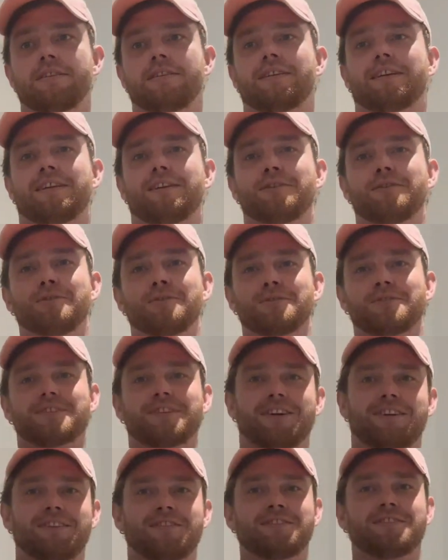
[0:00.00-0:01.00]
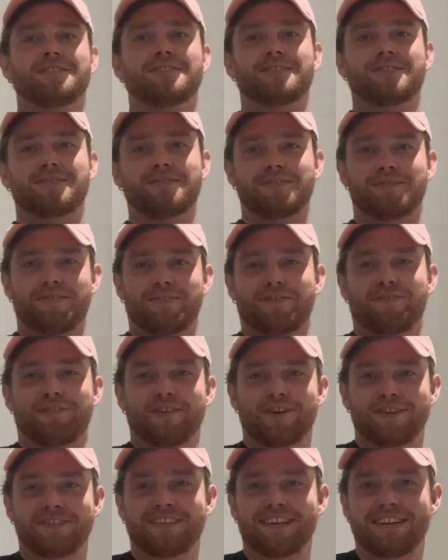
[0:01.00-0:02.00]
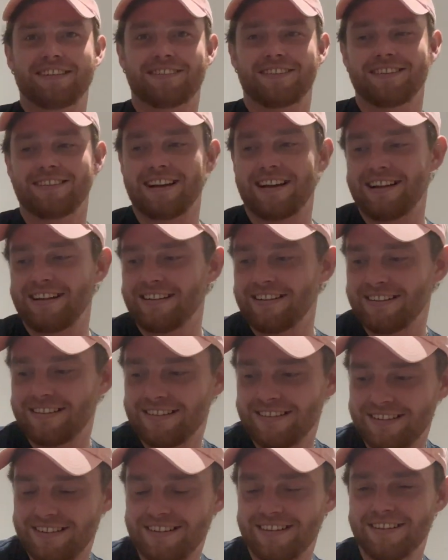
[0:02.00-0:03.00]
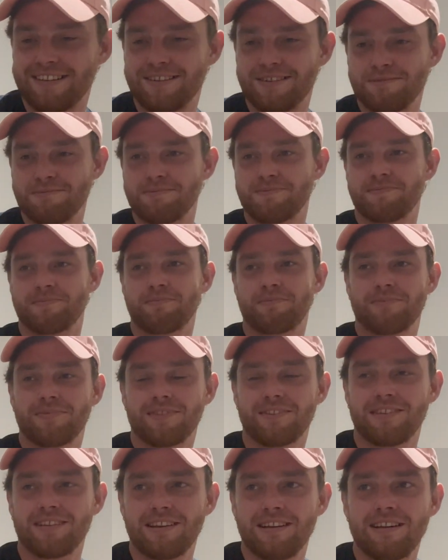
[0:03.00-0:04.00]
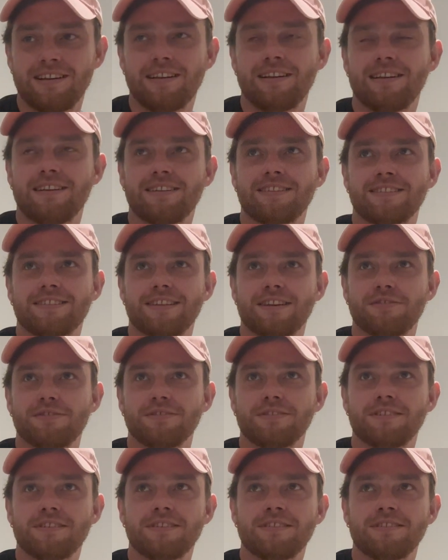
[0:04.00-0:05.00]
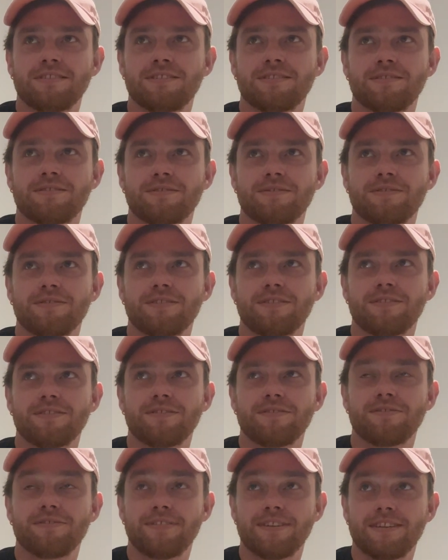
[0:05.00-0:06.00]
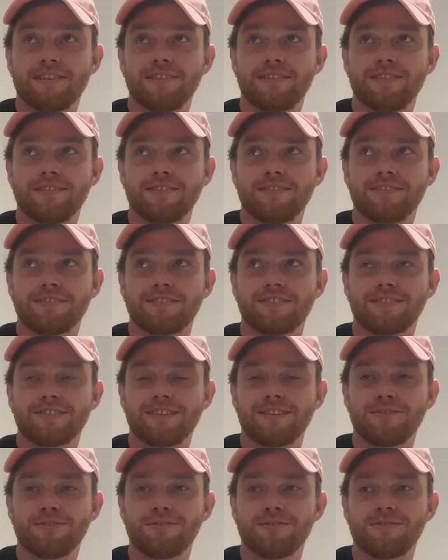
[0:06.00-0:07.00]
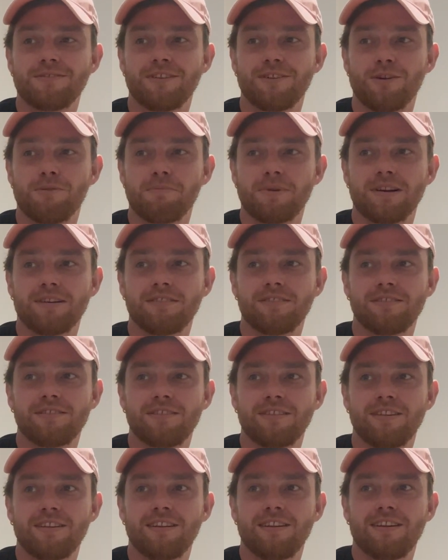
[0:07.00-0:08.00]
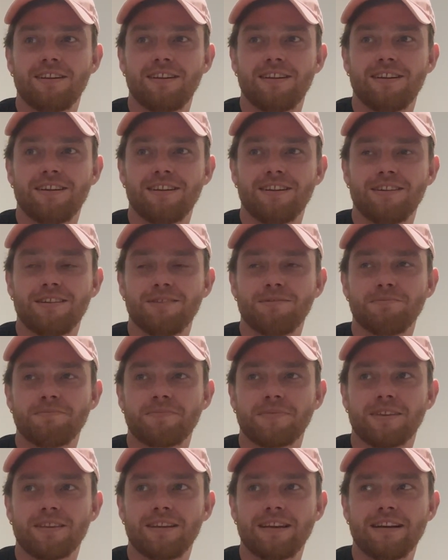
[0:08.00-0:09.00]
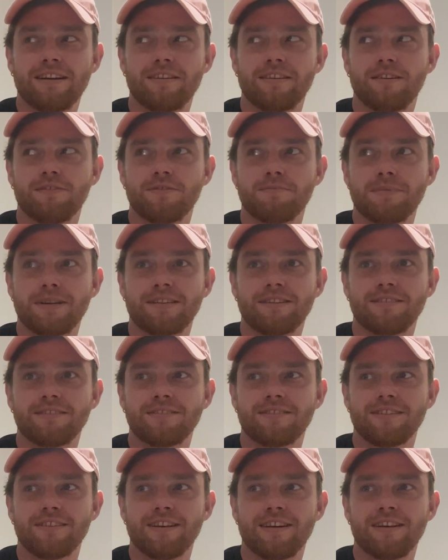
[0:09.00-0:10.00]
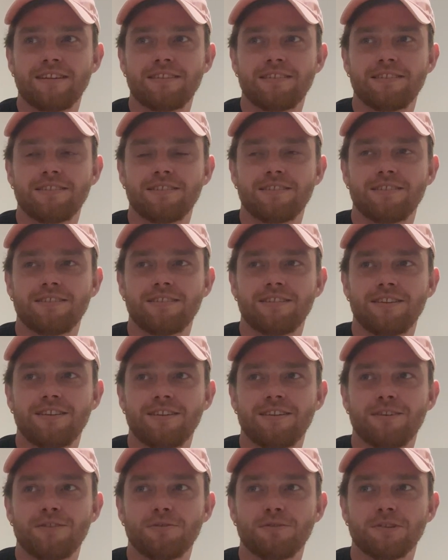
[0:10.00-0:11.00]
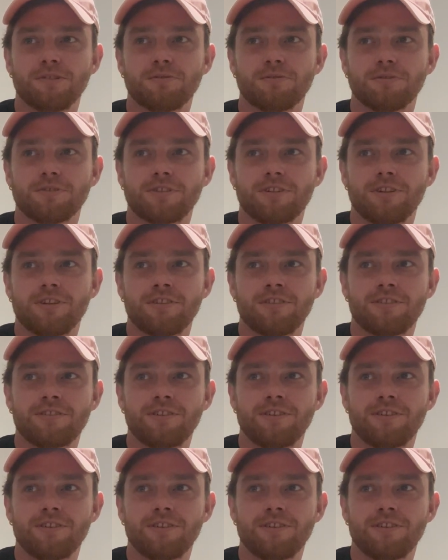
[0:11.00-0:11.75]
Hello, so third day today. Definitely feeling still a lot better. Hit another meeting today, which was good.